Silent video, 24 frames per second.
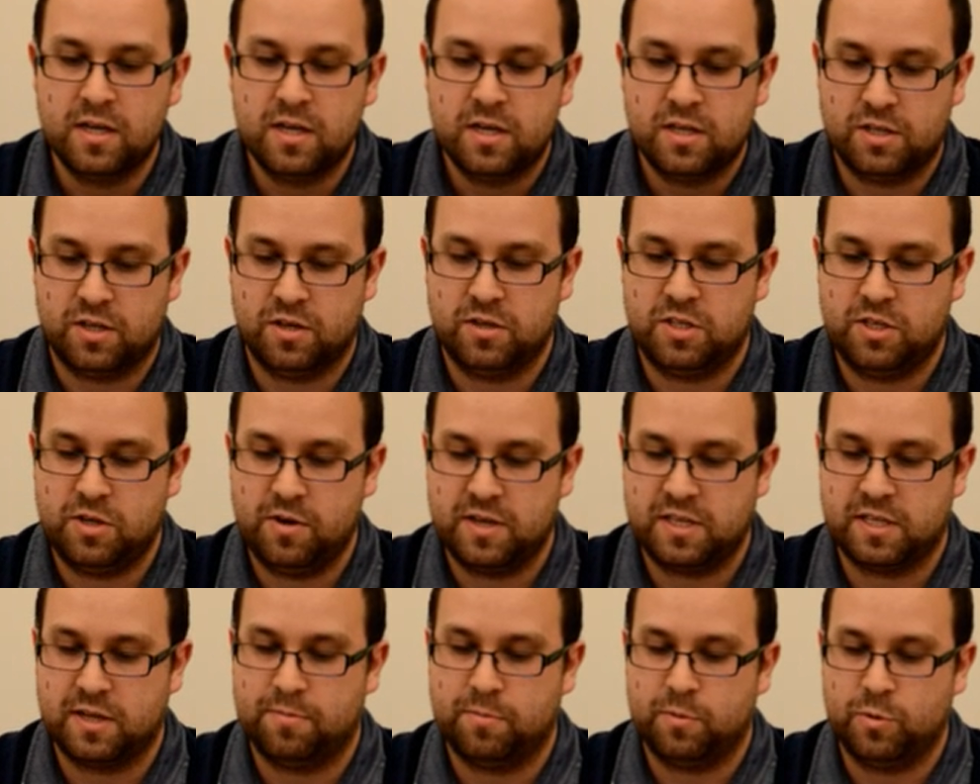So two
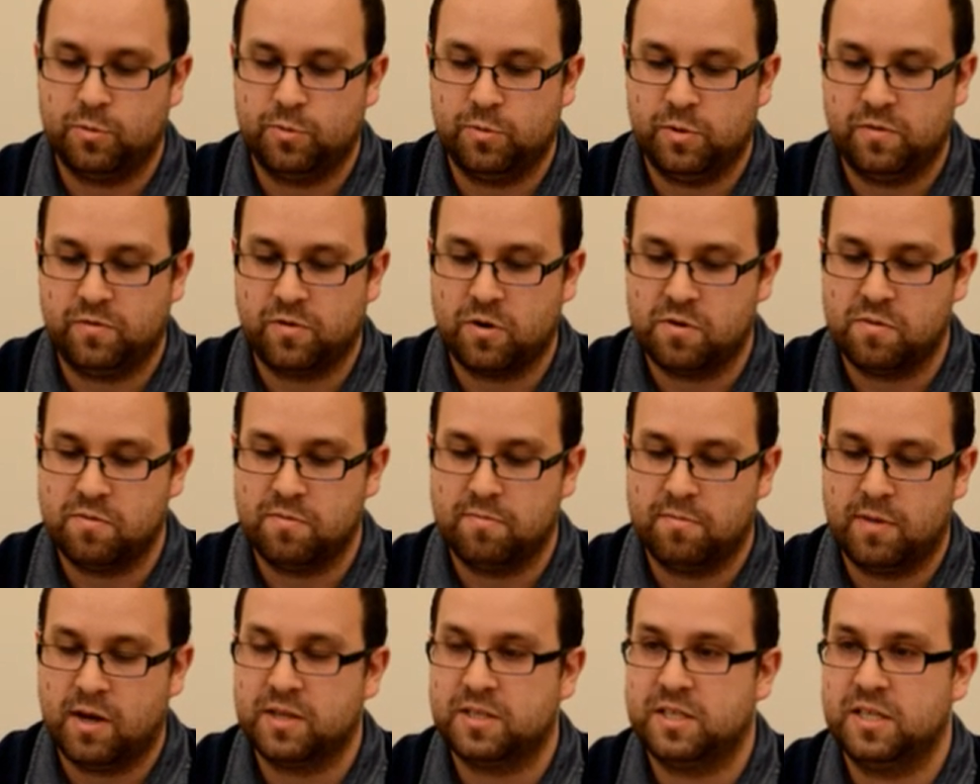example, we've got
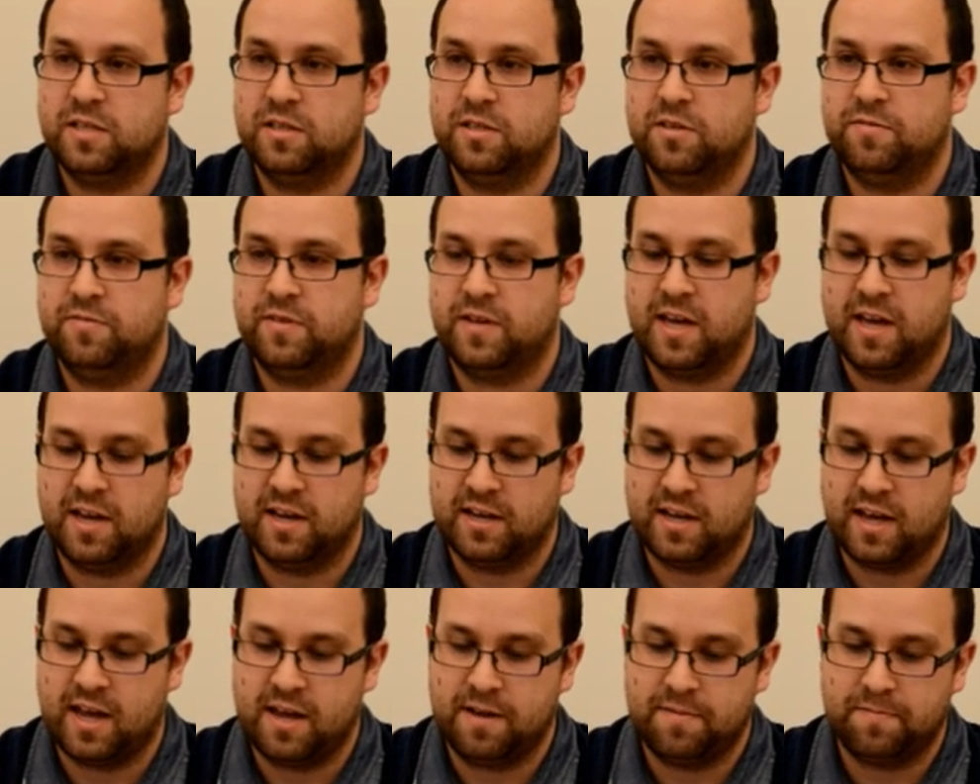Martin Luther King
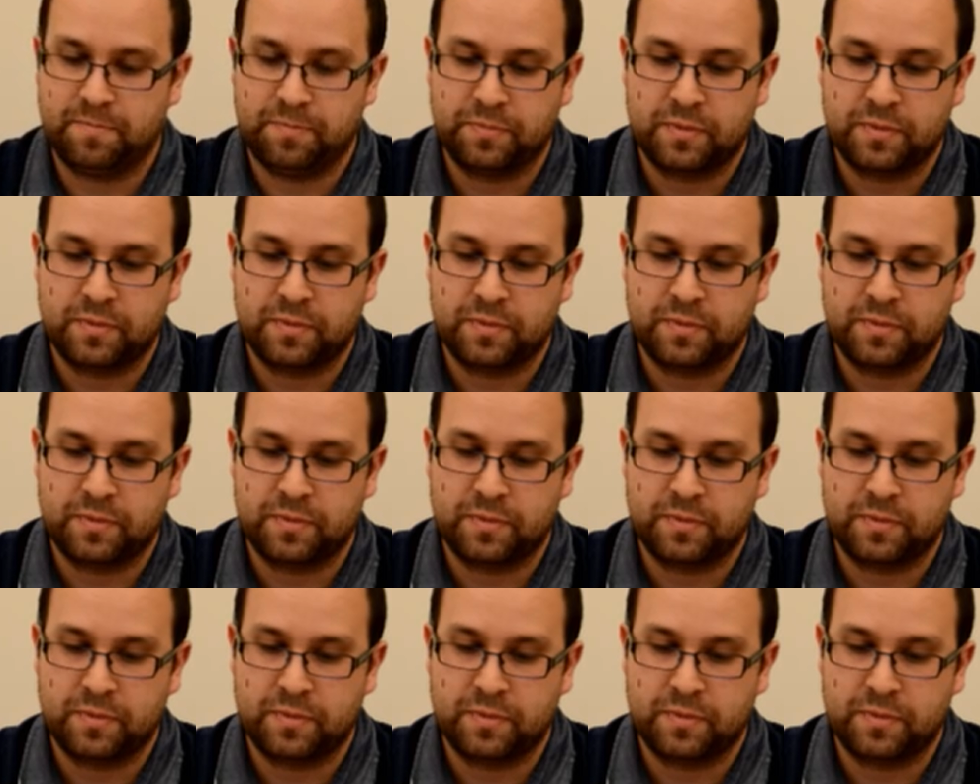Day